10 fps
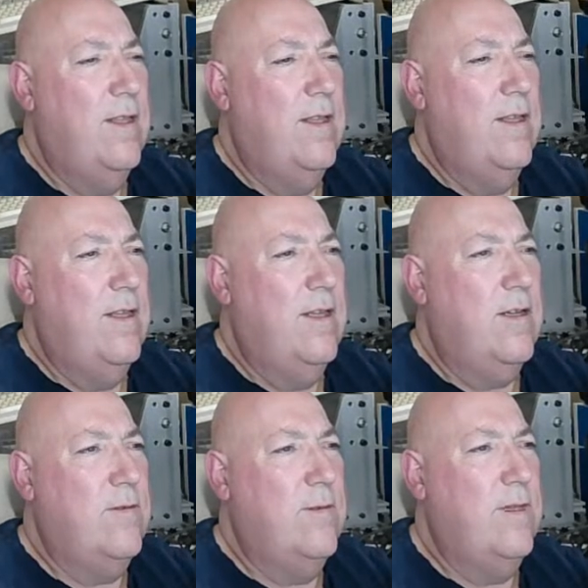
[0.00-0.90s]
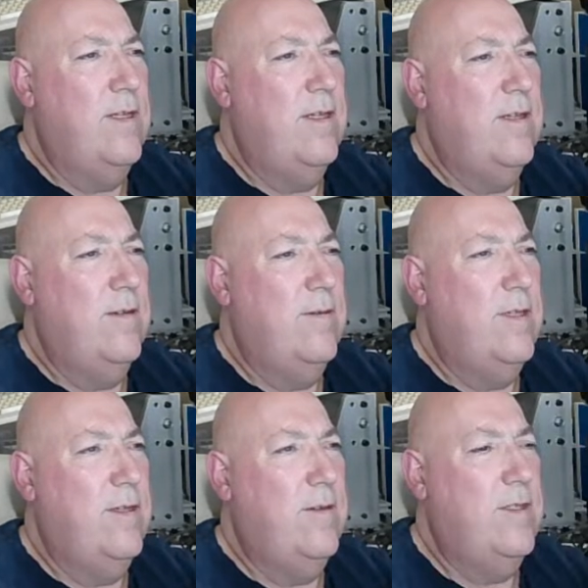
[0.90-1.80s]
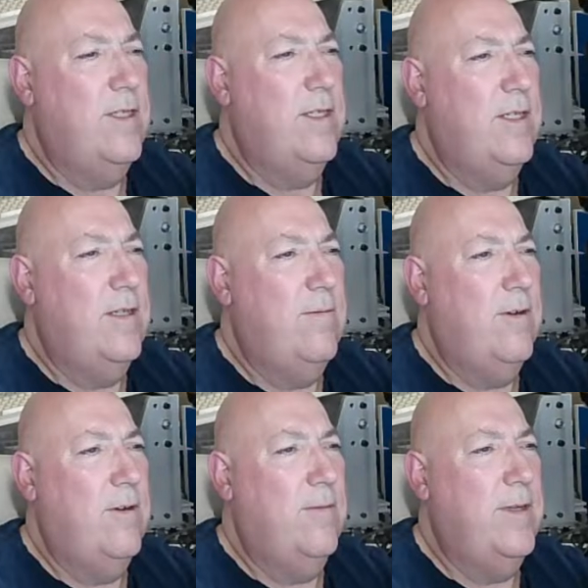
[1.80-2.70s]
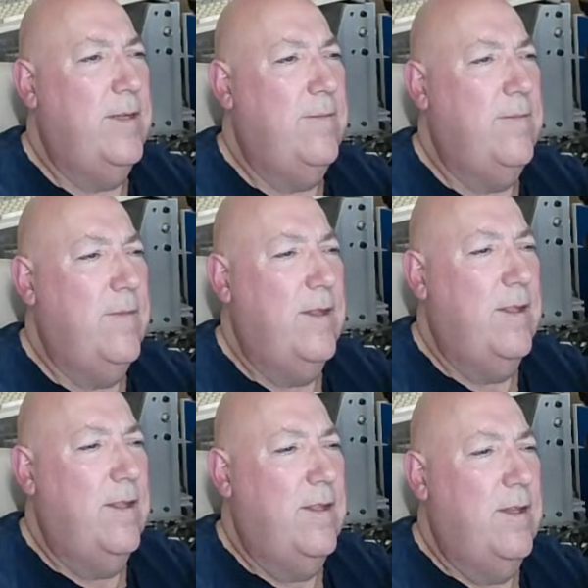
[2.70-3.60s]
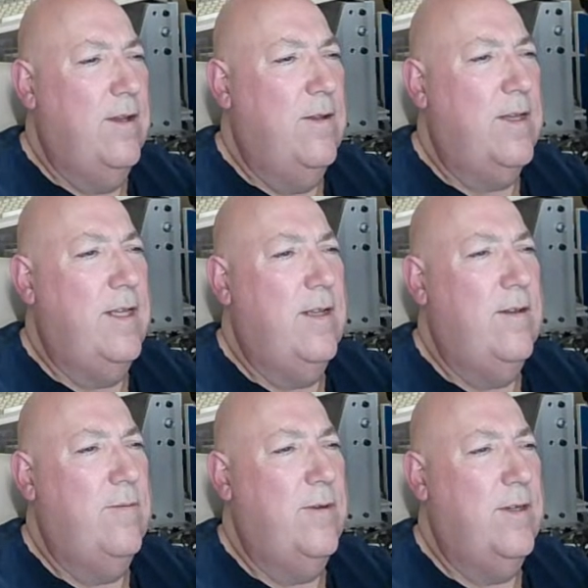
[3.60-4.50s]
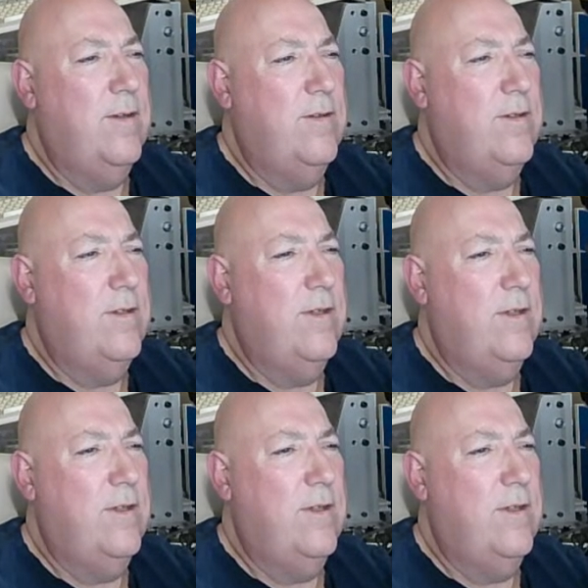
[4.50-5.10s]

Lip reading: Yeah, because we're using, where are we? Login post.